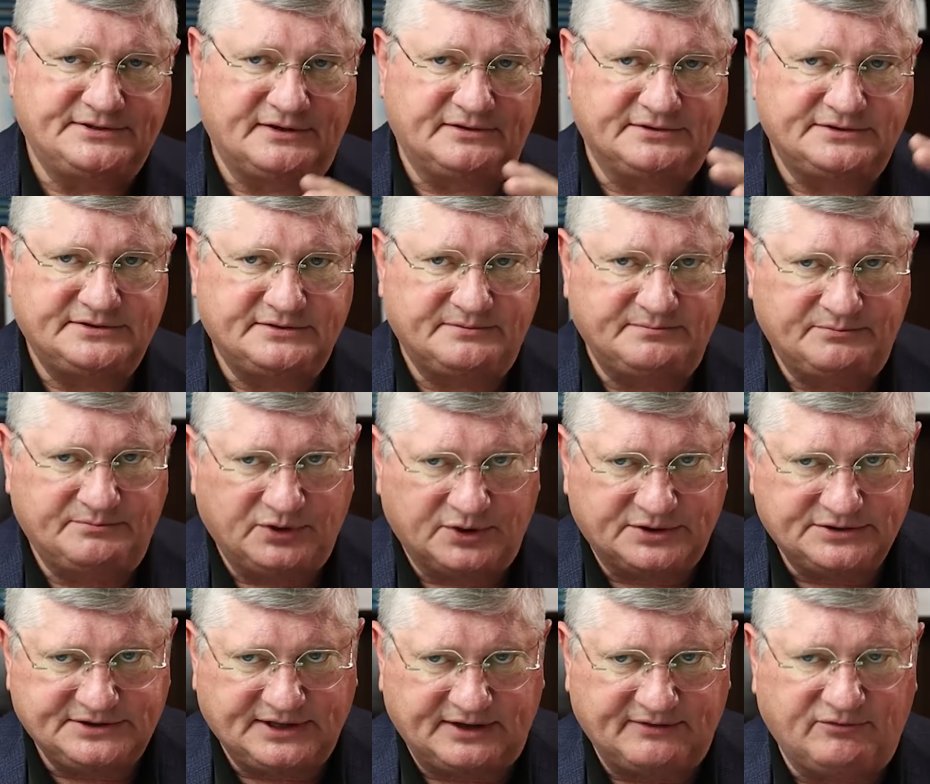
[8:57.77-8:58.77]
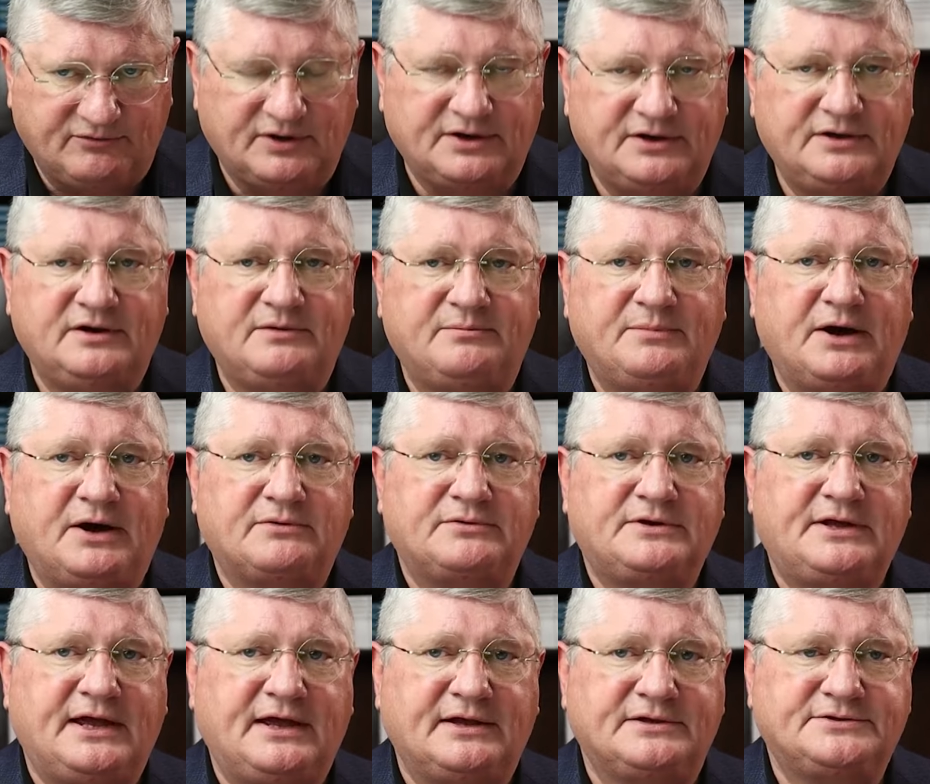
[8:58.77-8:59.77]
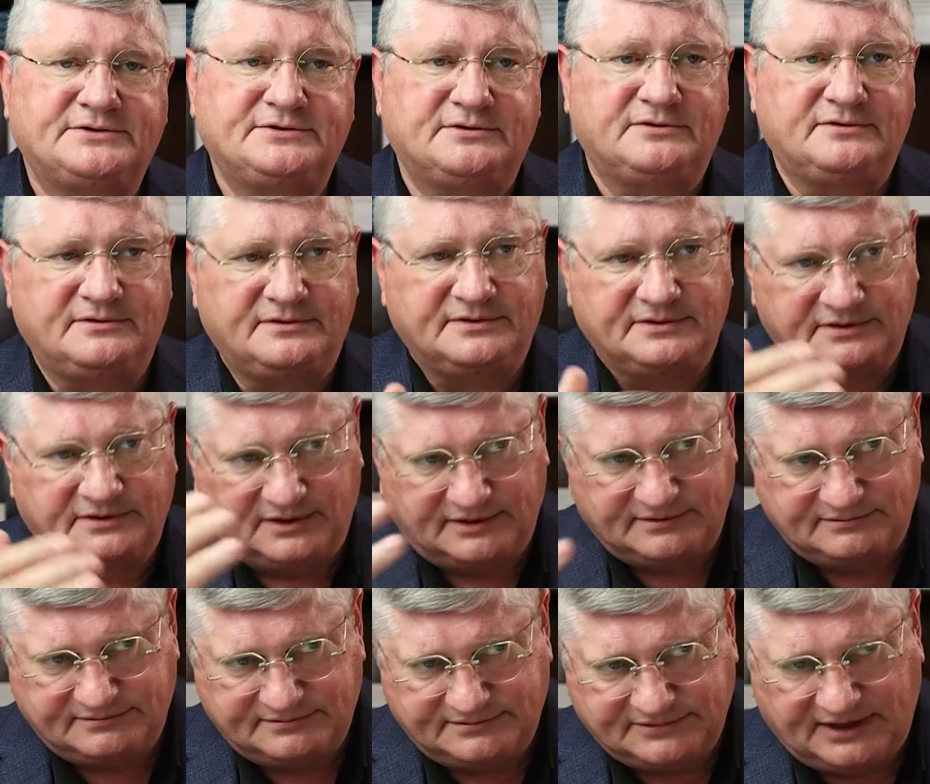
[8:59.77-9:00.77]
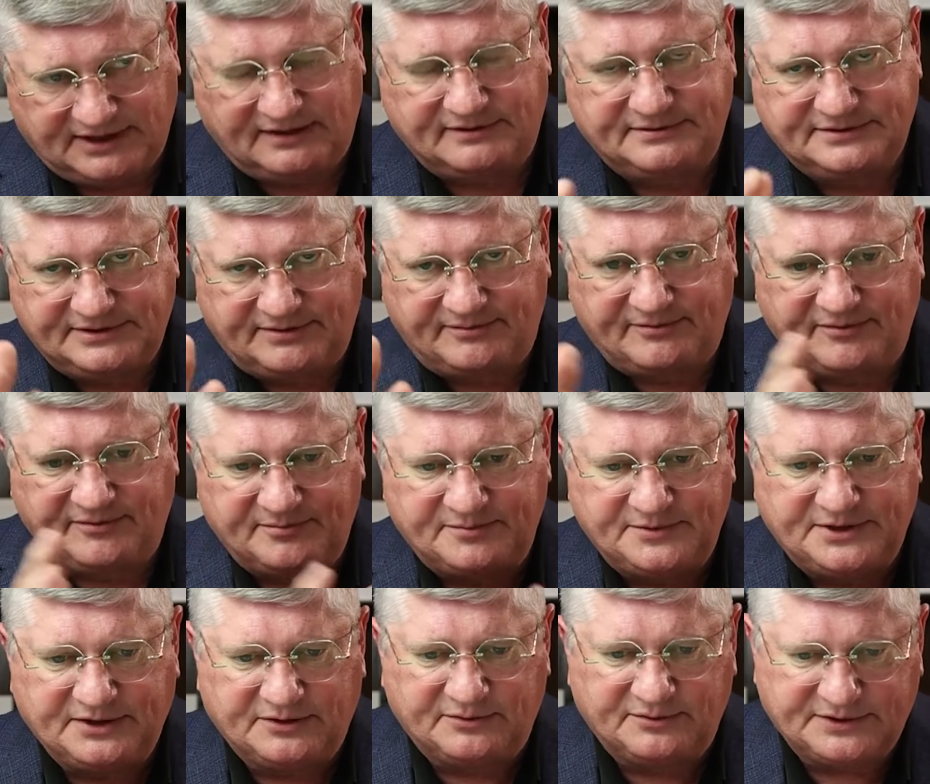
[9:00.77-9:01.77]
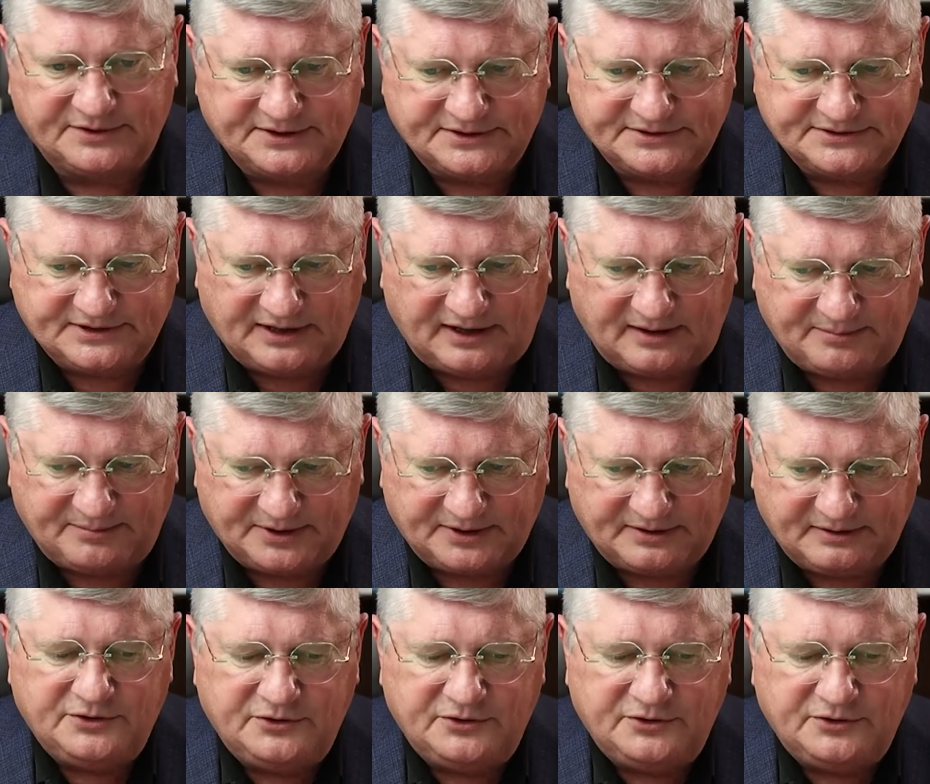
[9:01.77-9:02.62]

there's some books I've written about cancer, and some of them deal with this topic.